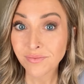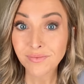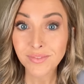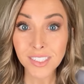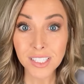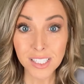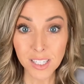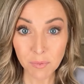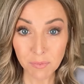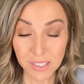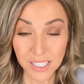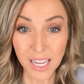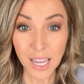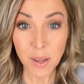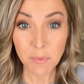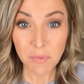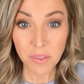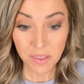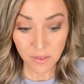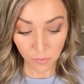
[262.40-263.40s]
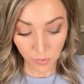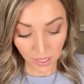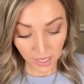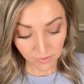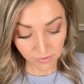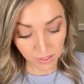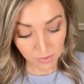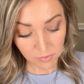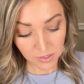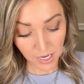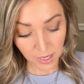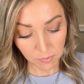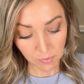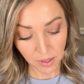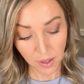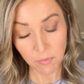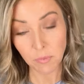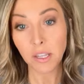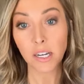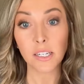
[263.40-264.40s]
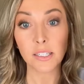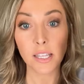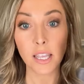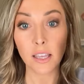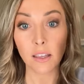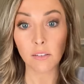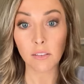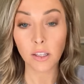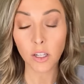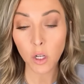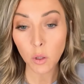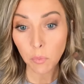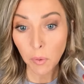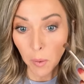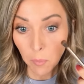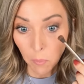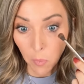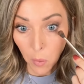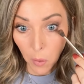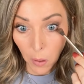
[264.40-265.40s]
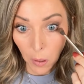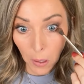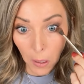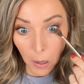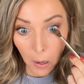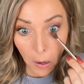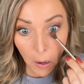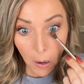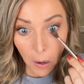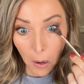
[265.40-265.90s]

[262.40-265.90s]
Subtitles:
Some depth, we have some depth. I'm gonna take a little bit more